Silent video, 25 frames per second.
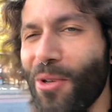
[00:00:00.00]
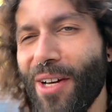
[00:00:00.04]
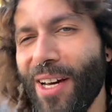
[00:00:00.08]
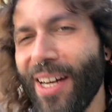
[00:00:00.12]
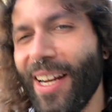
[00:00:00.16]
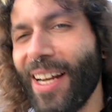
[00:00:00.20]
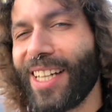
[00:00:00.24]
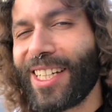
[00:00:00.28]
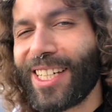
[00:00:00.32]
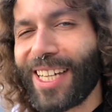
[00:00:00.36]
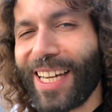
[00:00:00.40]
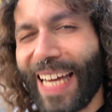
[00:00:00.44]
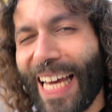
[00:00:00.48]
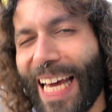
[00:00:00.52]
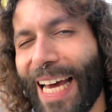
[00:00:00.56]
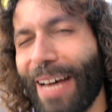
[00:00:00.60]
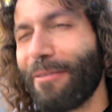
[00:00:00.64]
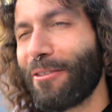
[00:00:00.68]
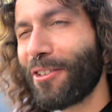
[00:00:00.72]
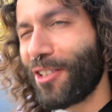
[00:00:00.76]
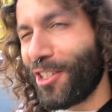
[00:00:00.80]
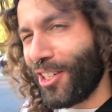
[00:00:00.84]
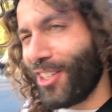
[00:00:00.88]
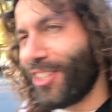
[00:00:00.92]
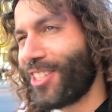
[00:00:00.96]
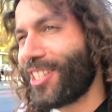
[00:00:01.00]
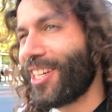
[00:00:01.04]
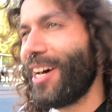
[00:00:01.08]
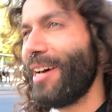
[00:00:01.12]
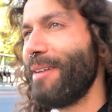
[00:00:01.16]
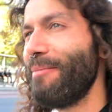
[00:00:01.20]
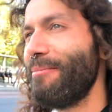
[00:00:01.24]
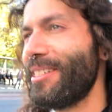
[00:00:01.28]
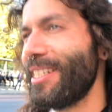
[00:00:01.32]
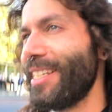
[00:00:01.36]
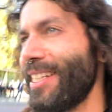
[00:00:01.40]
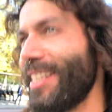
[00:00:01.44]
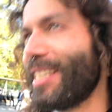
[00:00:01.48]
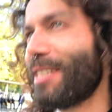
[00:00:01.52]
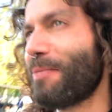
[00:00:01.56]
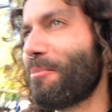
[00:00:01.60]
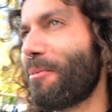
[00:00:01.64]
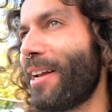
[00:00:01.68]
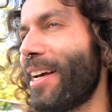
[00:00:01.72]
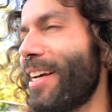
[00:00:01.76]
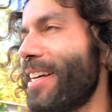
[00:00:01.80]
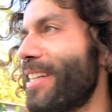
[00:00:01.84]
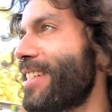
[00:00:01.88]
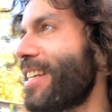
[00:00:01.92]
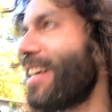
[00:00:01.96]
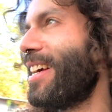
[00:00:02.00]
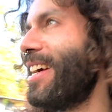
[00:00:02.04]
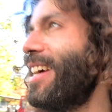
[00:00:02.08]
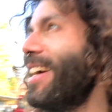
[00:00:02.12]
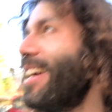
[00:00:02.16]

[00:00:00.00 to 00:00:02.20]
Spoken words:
can actually have good times in this place.